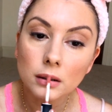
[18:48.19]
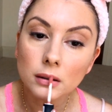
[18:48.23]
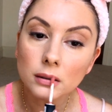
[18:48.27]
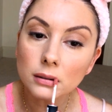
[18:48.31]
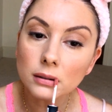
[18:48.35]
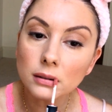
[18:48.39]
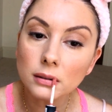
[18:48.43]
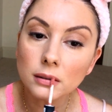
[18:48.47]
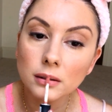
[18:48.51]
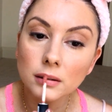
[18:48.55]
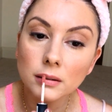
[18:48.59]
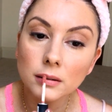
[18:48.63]

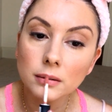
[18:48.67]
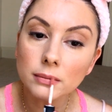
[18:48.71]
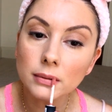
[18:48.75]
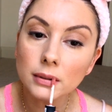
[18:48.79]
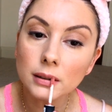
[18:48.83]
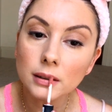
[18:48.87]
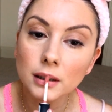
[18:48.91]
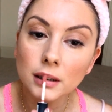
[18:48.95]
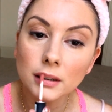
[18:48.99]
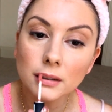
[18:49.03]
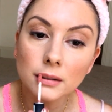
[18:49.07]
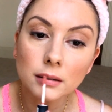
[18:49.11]
God, these
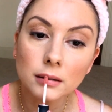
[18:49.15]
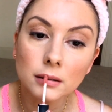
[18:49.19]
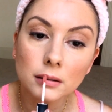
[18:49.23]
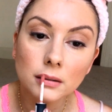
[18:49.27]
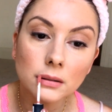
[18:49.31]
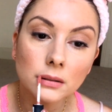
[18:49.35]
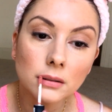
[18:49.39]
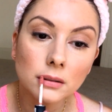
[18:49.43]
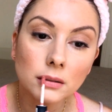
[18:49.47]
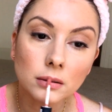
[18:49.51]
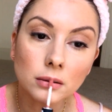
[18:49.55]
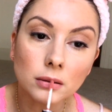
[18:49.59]
smell like
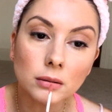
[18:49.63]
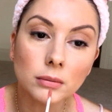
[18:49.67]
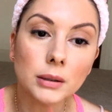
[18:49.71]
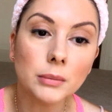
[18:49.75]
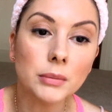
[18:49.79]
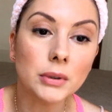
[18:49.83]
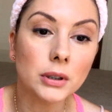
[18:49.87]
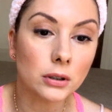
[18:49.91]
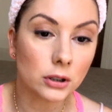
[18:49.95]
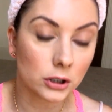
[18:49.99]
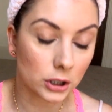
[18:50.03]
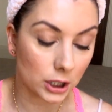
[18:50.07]

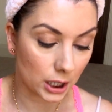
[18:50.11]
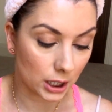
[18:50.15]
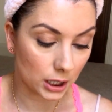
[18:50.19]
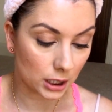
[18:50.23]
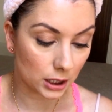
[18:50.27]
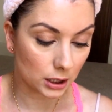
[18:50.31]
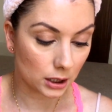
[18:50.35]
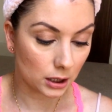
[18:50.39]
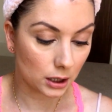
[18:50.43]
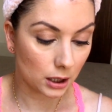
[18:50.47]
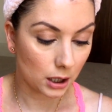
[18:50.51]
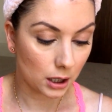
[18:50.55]
strawberry
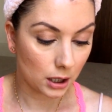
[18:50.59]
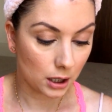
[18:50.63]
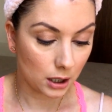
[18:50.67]
milkshakes.